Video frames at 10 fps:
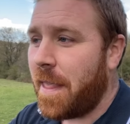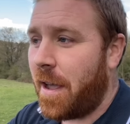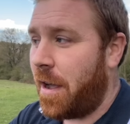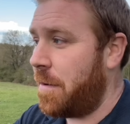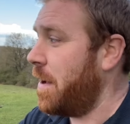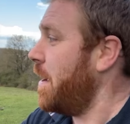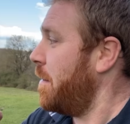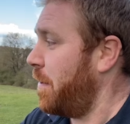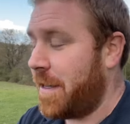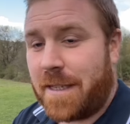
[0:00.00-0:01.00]
um,
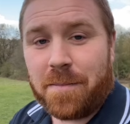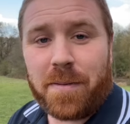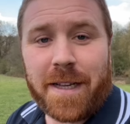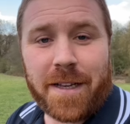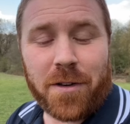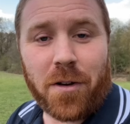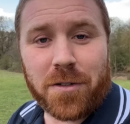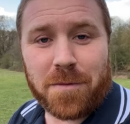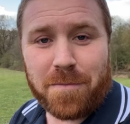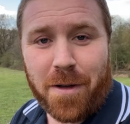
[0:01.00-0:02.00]
by simply
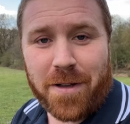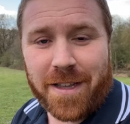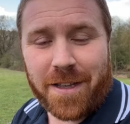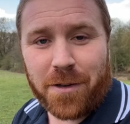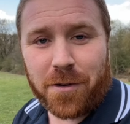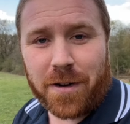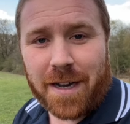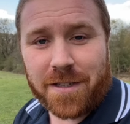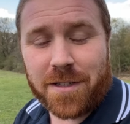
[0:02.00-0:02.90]
not mowing your grass.